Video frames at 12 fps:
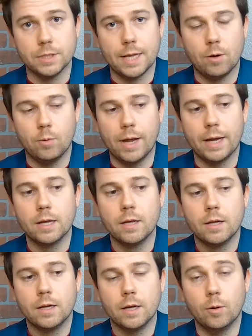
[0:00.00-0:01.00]
in that way.
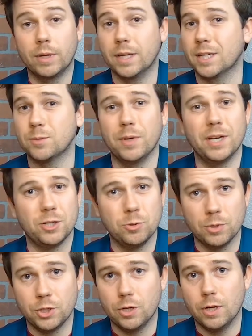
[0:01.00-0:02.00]
We can explain it
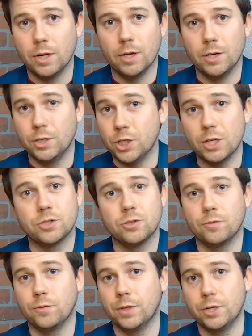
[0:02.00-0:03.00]
to an
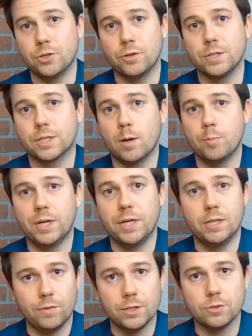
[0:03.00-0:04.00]
adjuster for the insurance company,
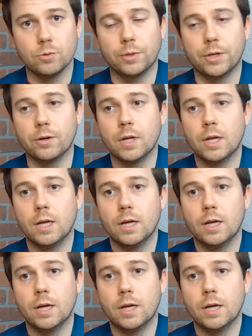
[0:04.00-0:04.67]
defense lawyer,